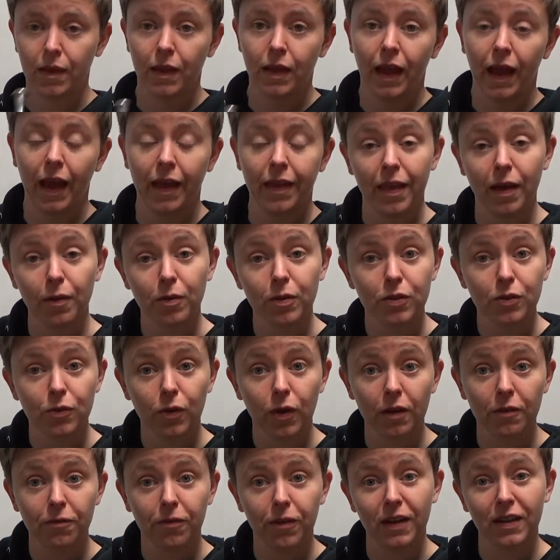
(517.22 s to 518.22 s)
And that one's
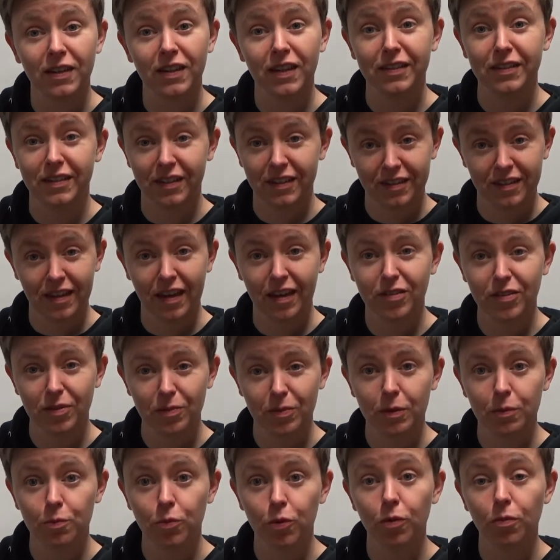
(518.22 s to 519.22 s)
quite fun because it sounds a
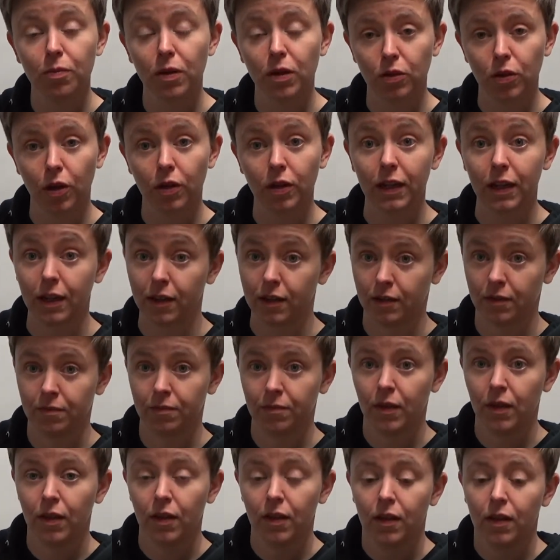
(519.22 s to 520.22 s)
bit more melodic.
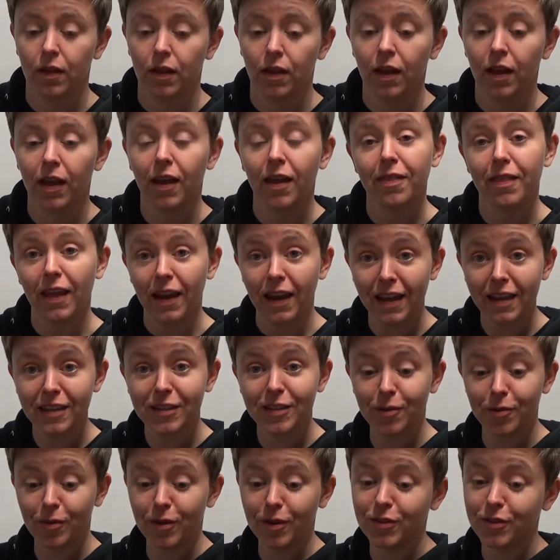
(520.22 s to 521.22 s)
The next
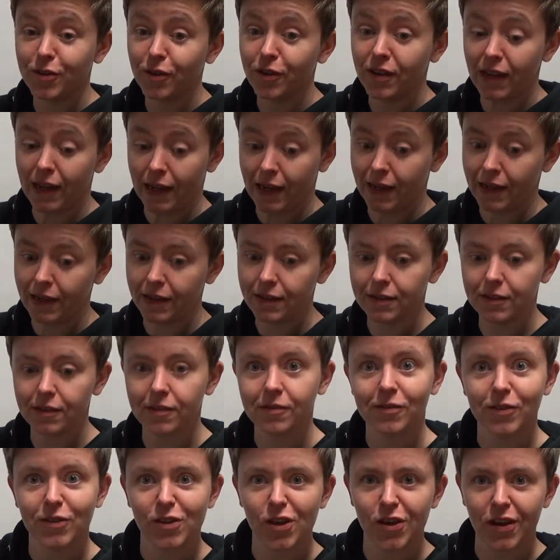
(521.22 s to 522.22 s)
thing we can do
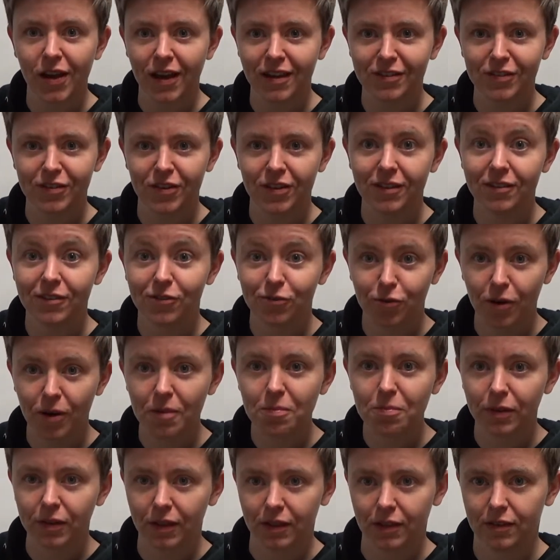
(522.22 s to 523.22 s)
is, you guessed it,
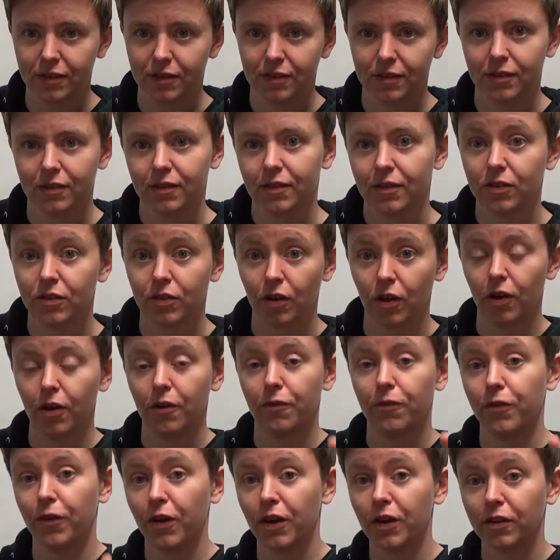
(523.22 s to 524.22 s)
triplets. So
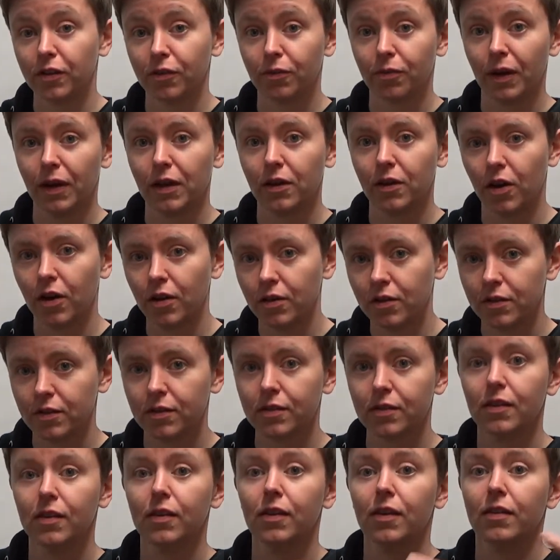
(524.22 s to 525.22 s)
first 3
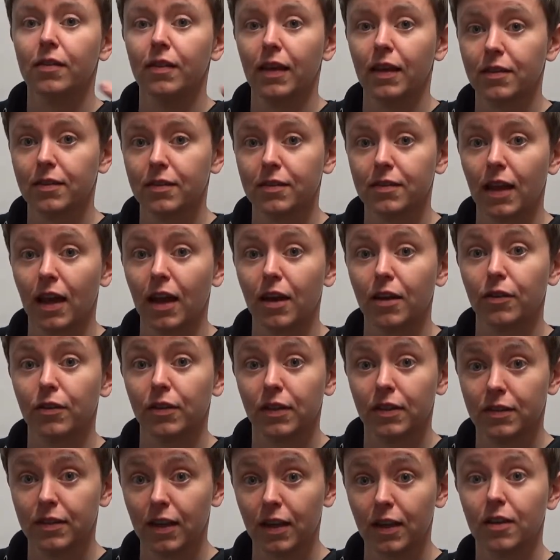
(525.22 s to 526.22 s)
notes, then start on the
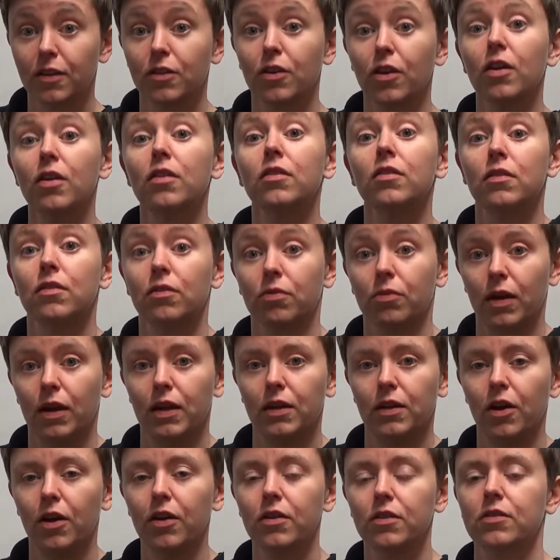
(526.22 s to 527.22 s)
second note, 3
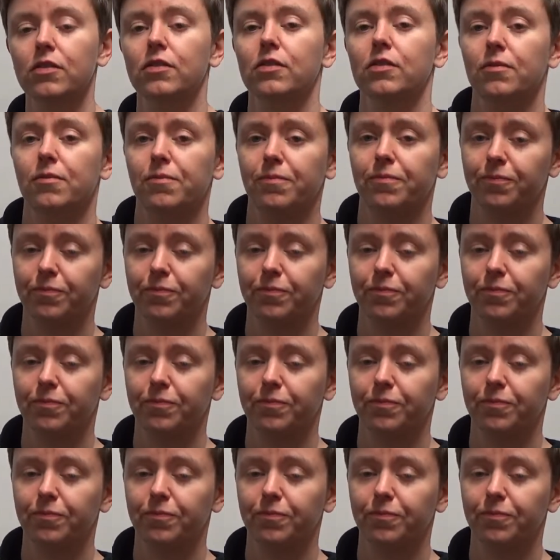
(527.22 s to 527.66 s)
notes.